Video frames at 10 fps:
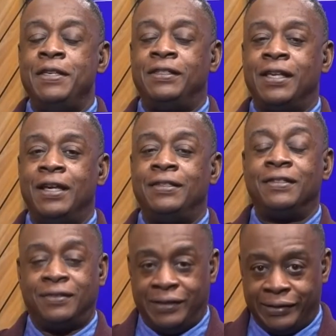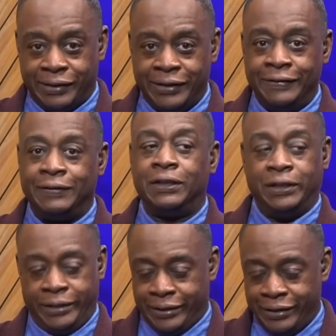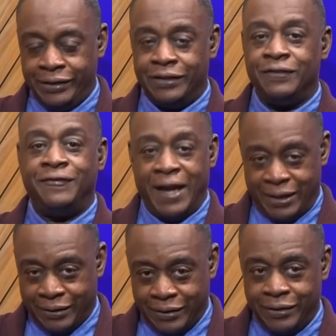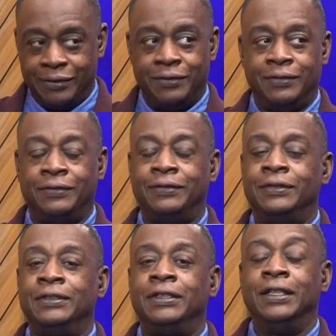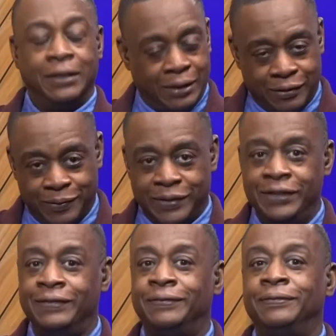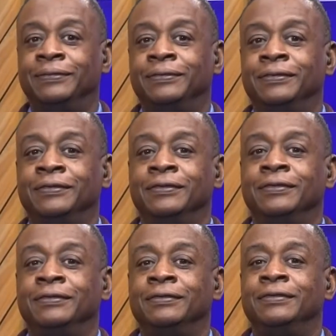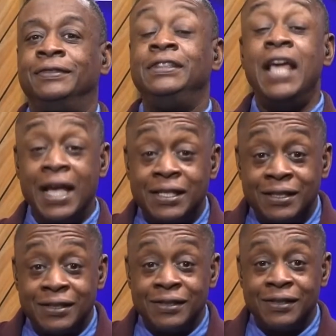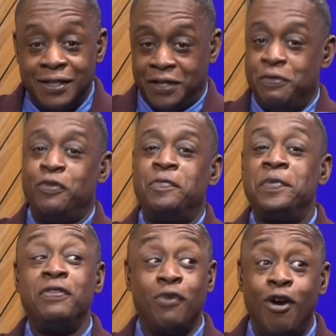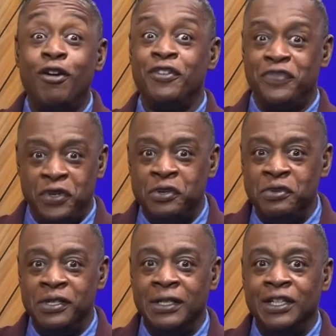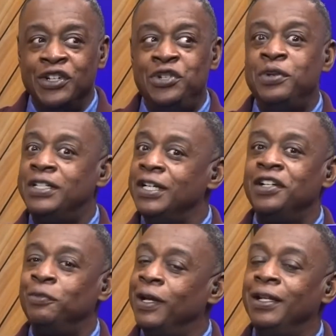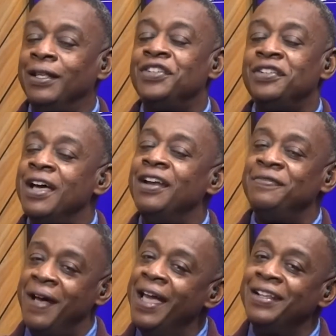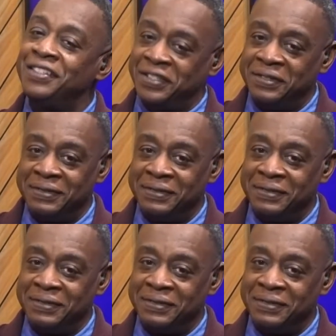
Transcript: say succinctly, clearly, emphatically, indelibly, yes, it would be wrong of you to attend a wedding that you're not invited to.